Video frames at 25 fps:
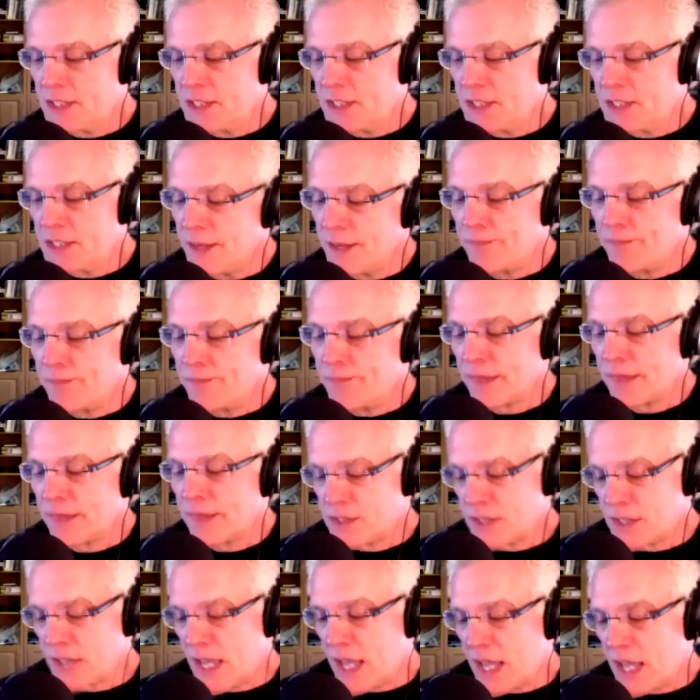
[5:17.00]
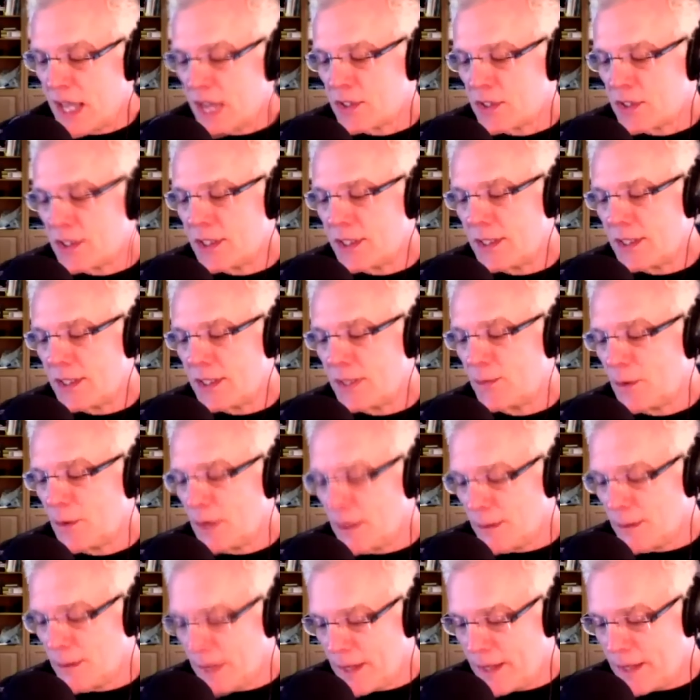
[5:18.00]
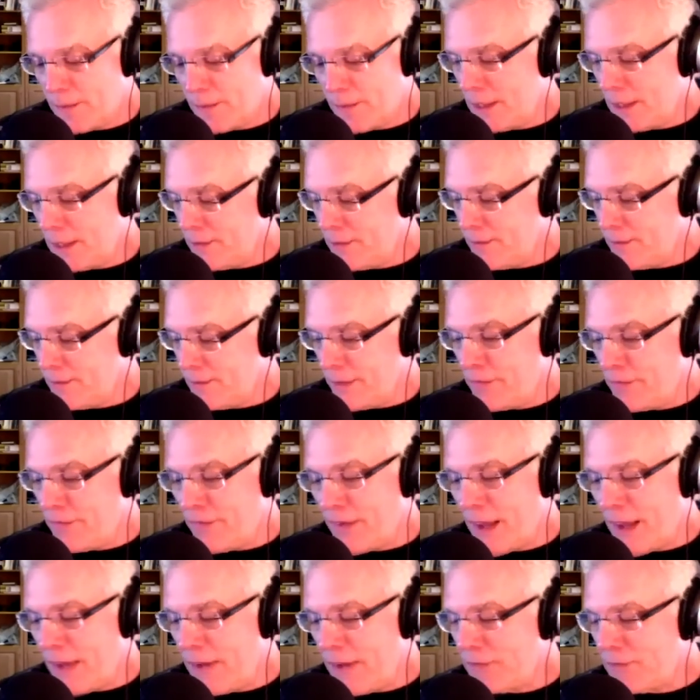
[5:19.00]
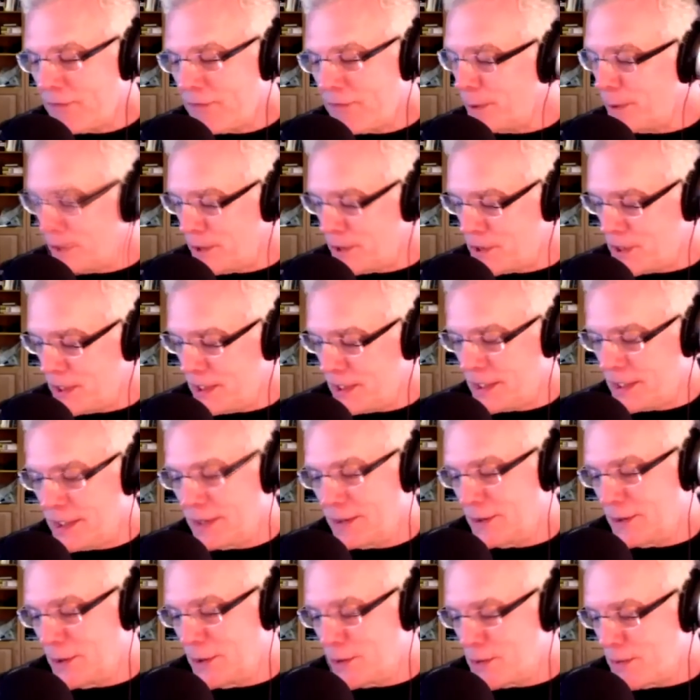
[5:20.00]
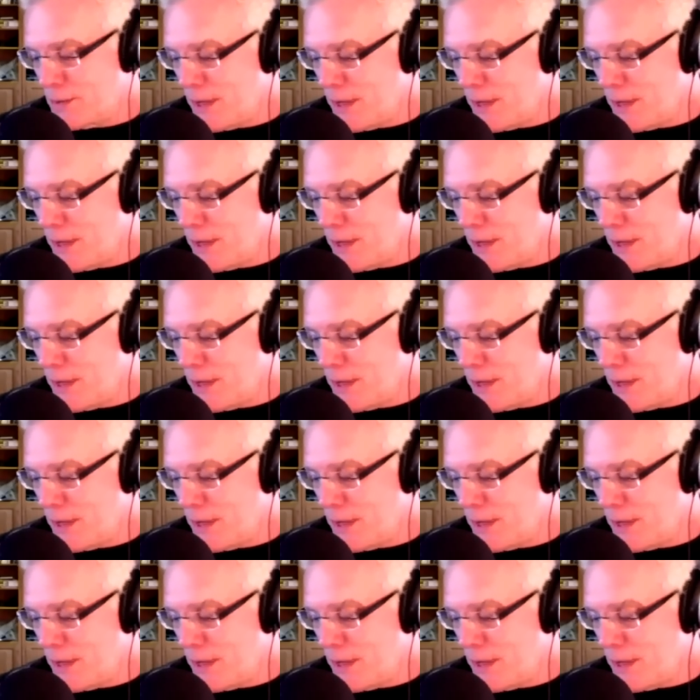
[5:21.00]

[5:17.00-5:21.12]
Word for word: is um it's actually um, one of my my, my favorite books and concludes